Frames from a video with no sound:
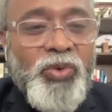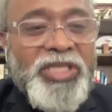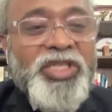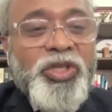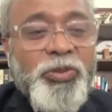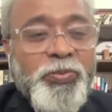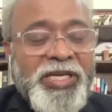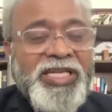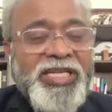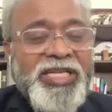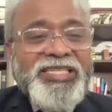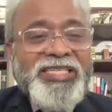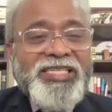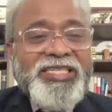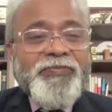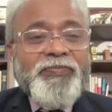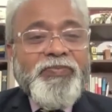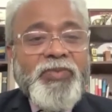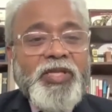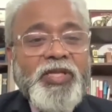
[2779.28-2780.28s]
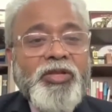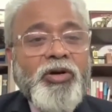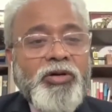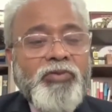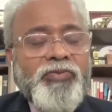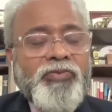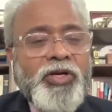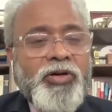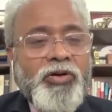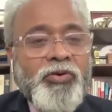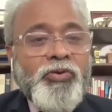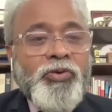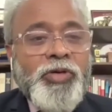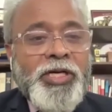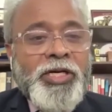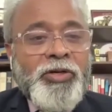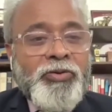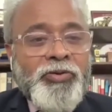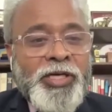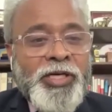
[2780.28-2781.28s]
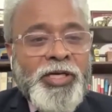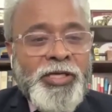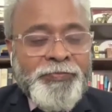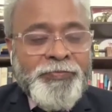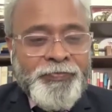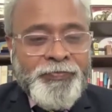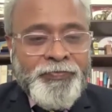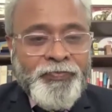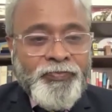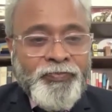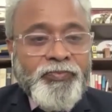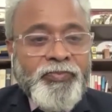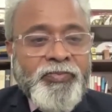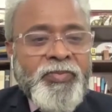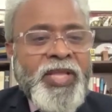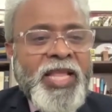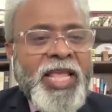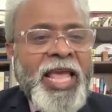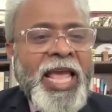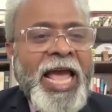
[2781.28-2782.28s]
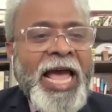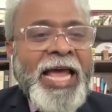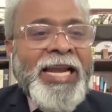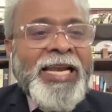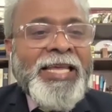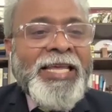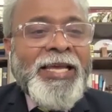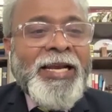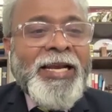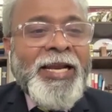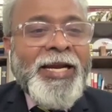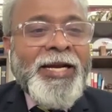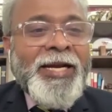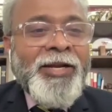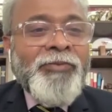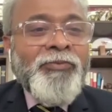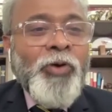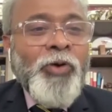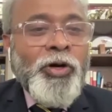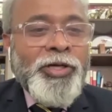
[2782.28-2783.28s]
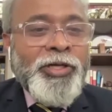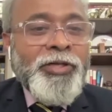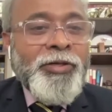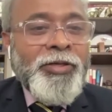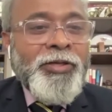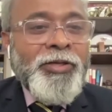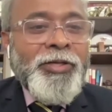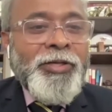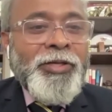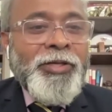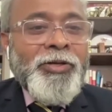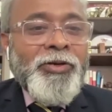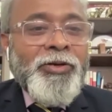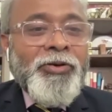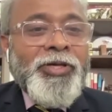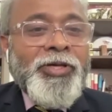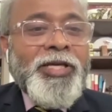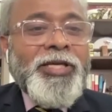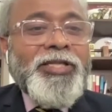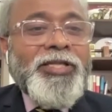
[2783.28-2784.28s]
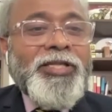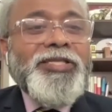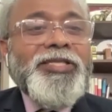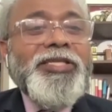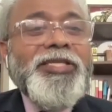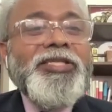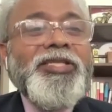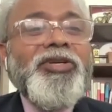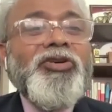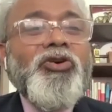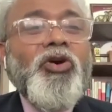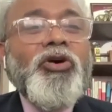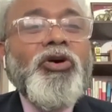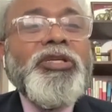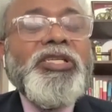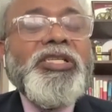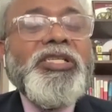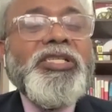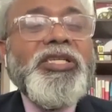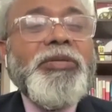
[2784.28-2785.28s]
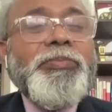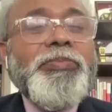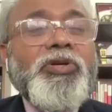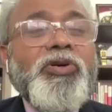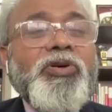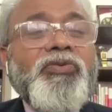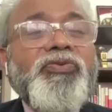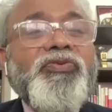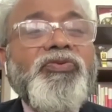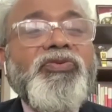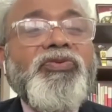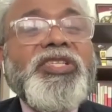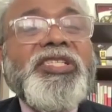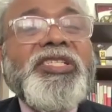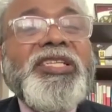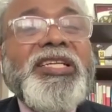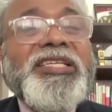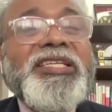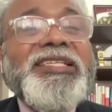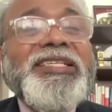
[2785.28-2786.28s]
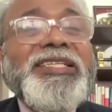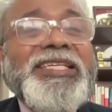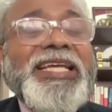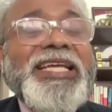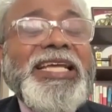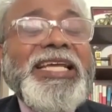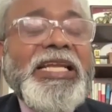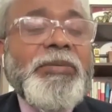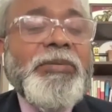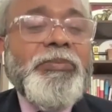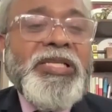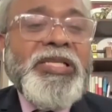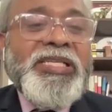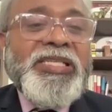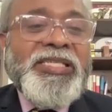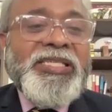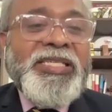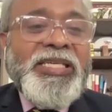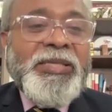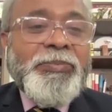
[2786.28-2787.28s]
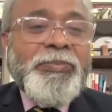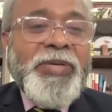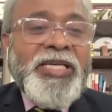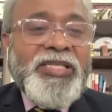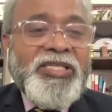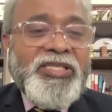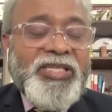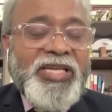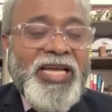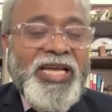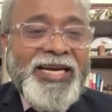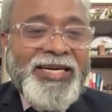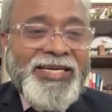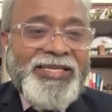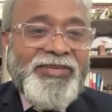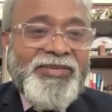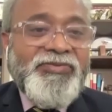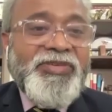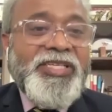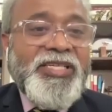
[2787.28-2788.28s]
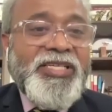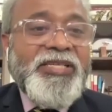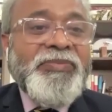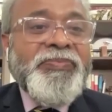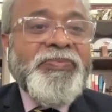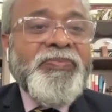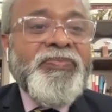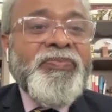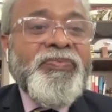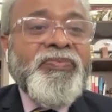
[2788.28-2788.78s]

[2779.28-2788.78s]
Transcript: Which means not we are not going into any algae laden water. Okay, this is the concept of sustainable sea based activity.